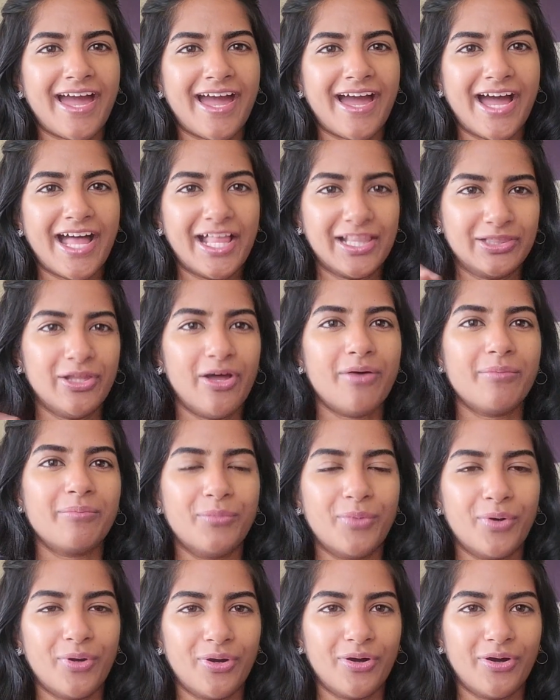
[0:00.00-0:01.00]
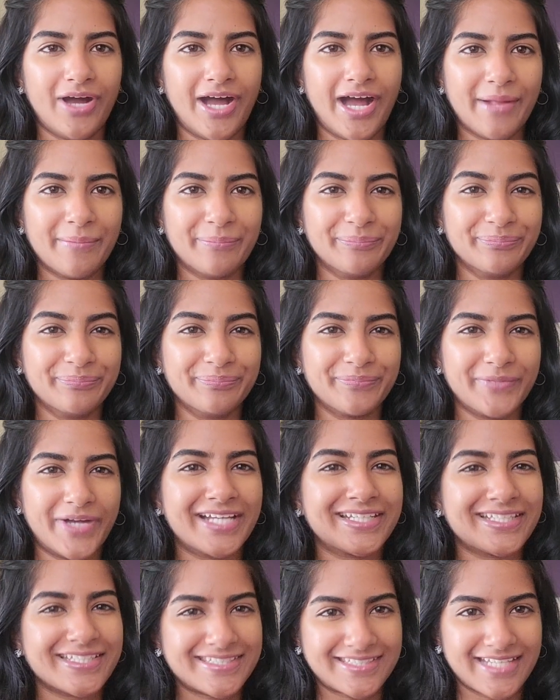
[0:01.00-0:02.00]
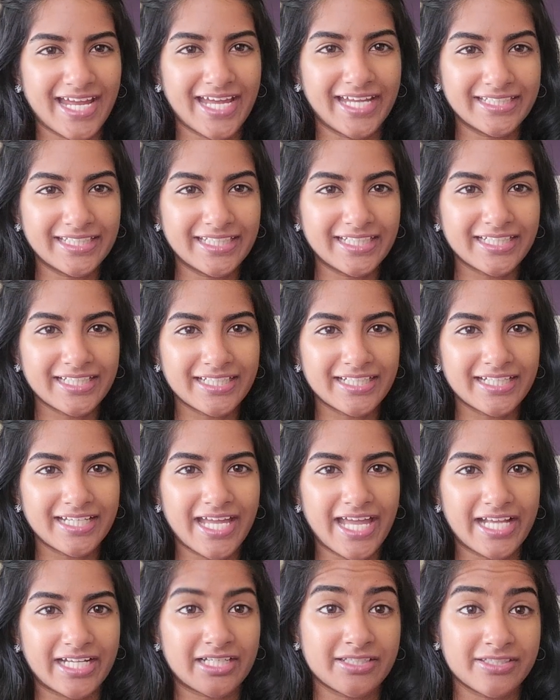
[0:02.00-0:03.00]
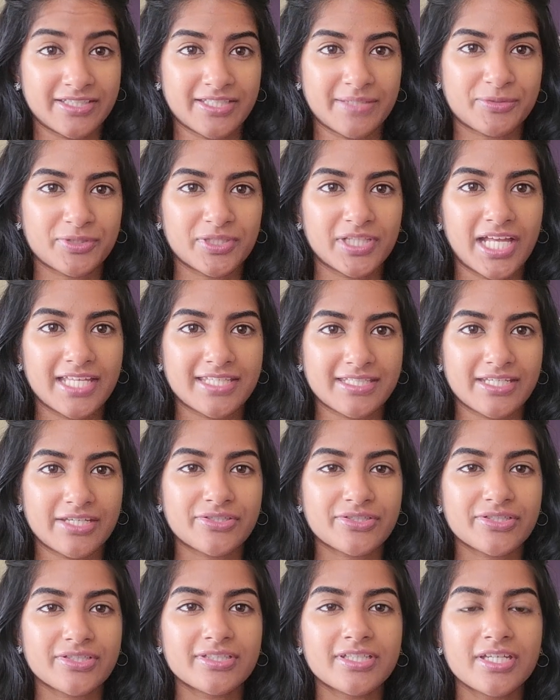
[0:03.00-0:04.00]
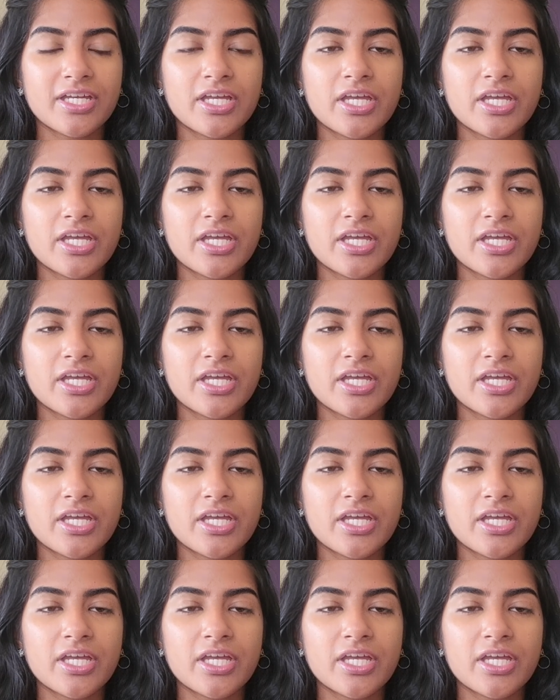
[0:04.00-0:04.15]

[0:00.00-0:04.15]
a lot more understanding and conceptualization.